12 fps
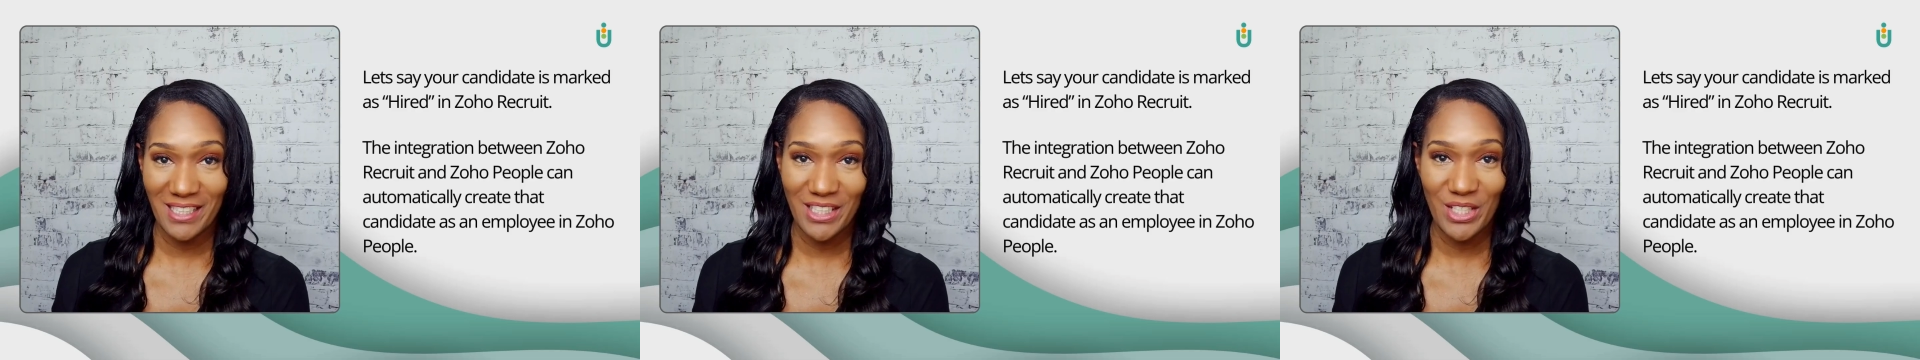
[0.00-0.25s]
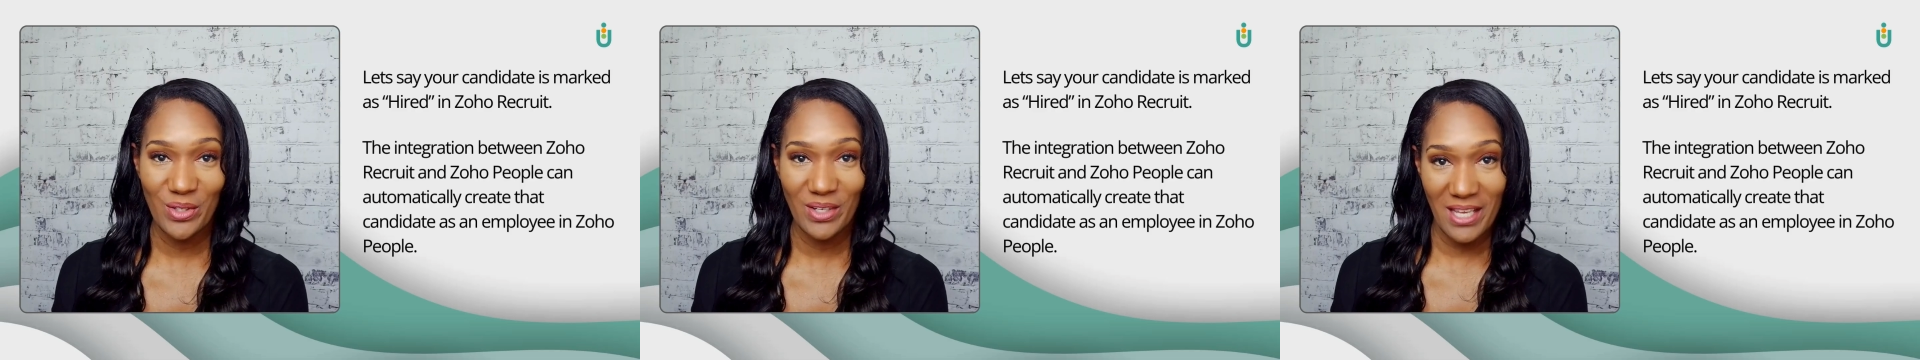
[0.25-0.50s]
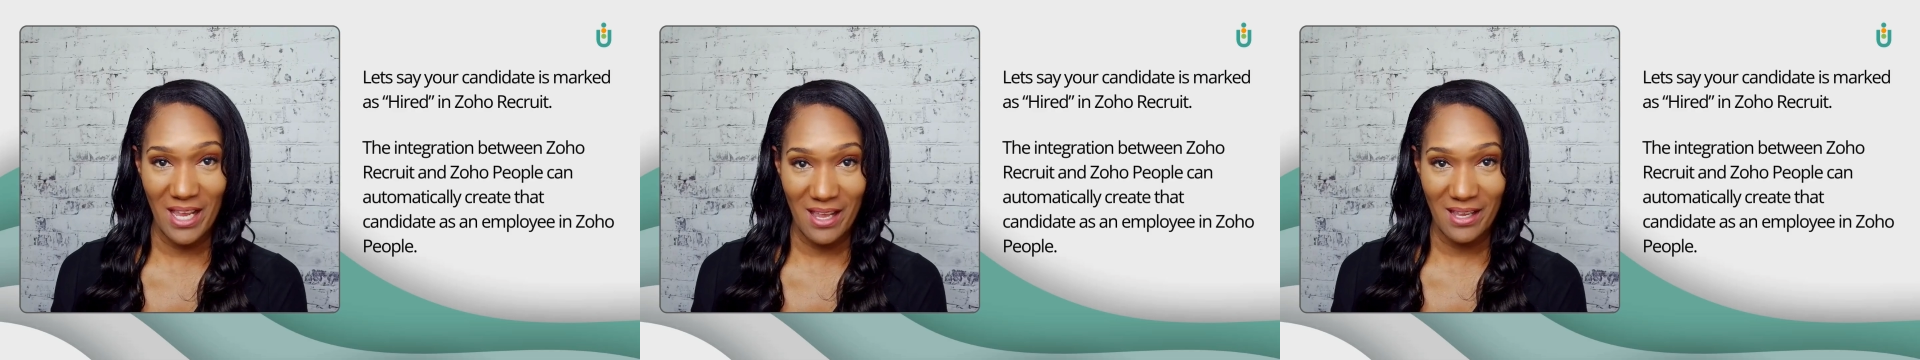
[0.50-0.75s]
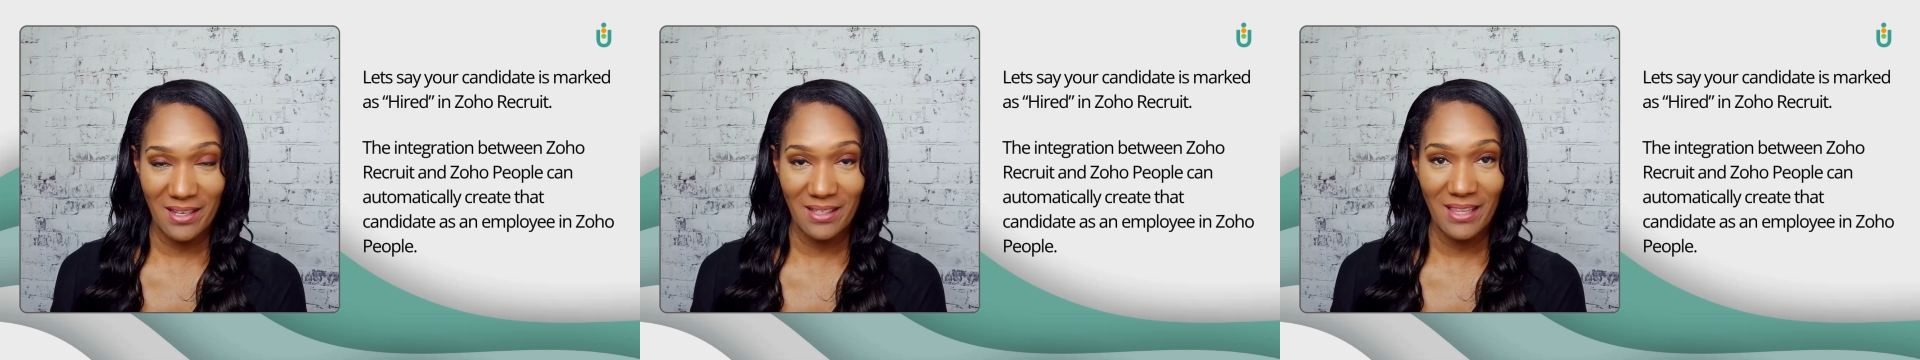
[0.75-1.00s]

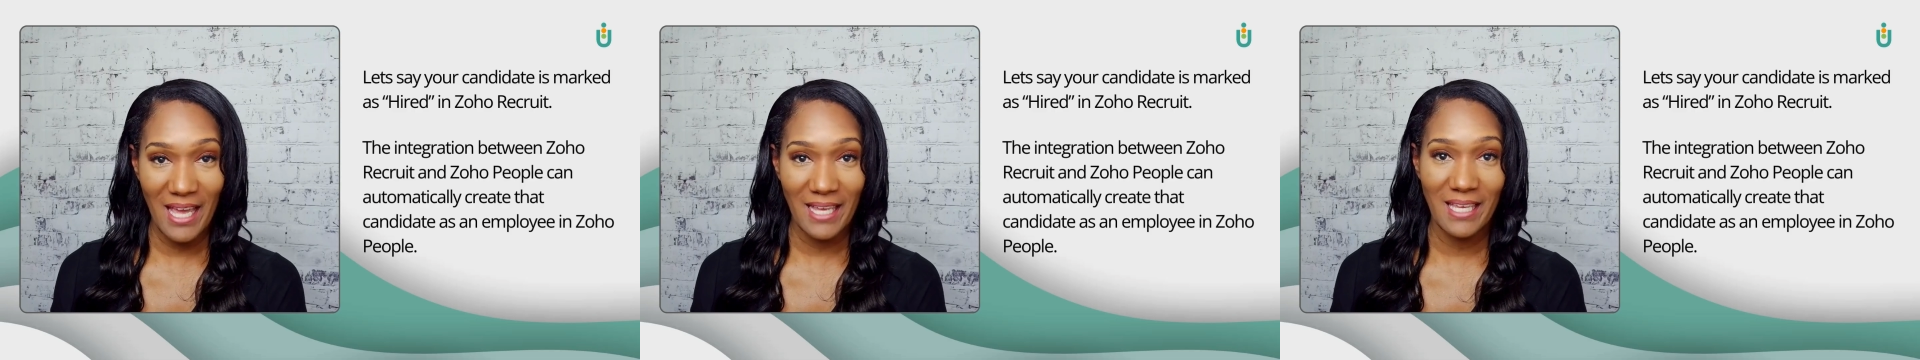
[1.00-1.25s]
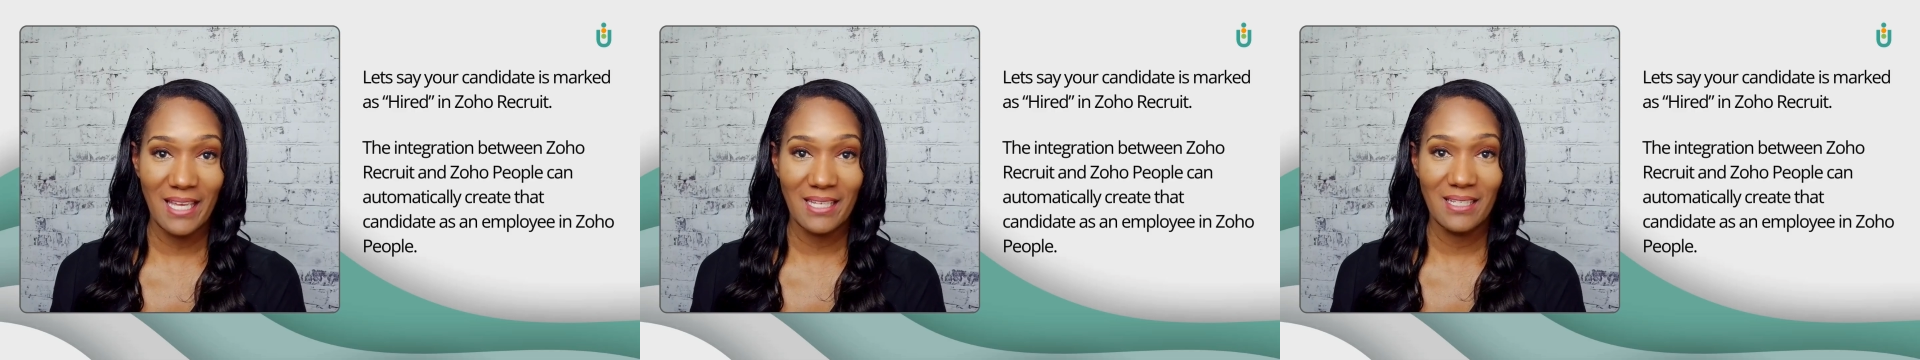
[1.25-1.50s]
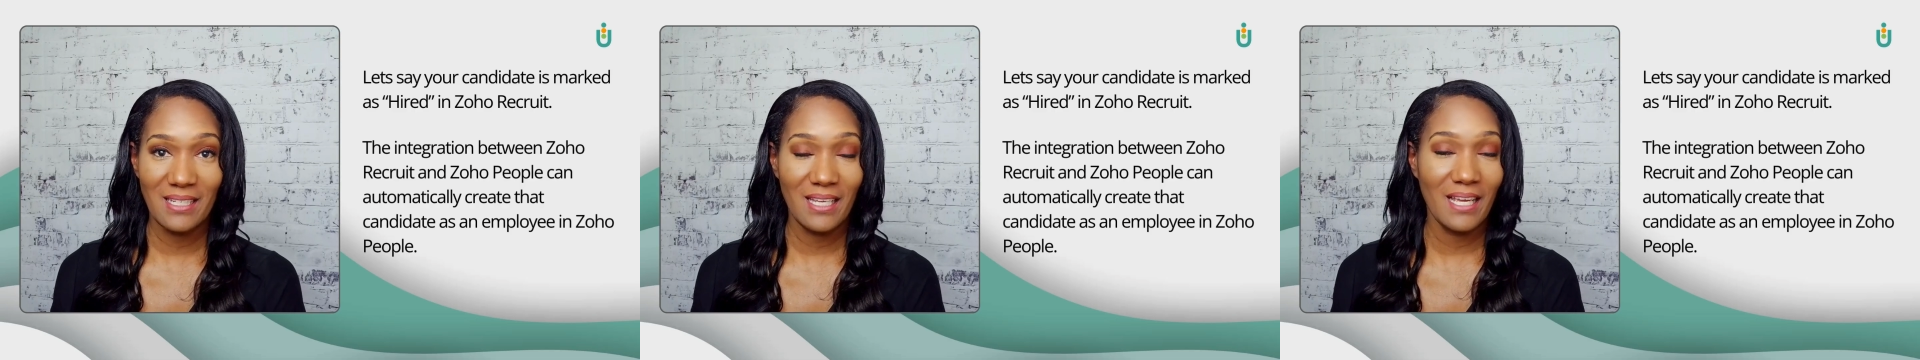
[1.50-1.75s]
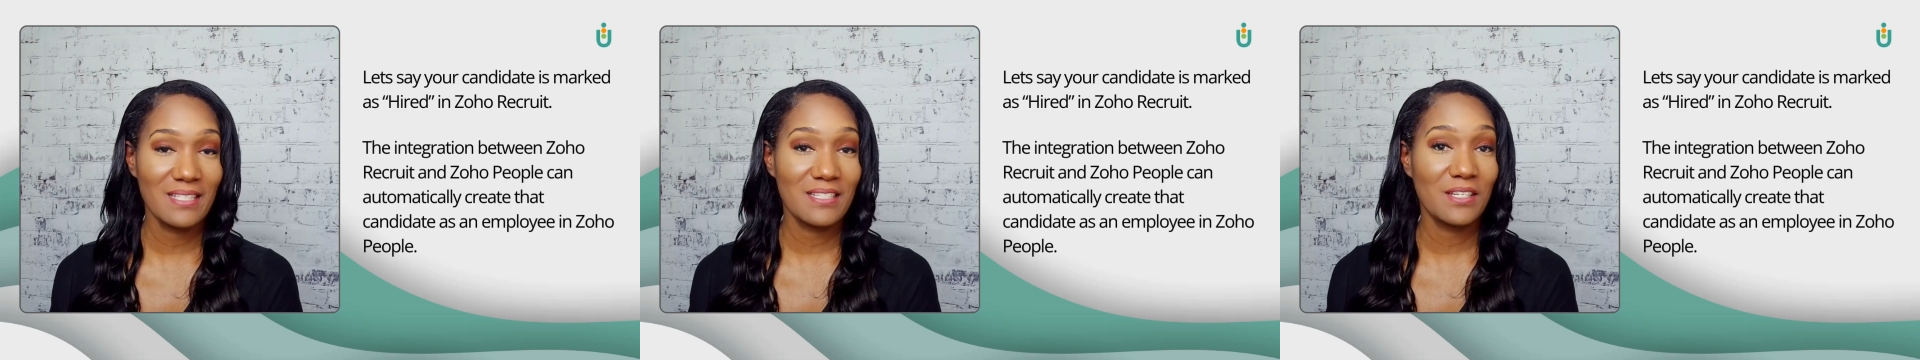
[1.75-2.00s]
create that candidate as an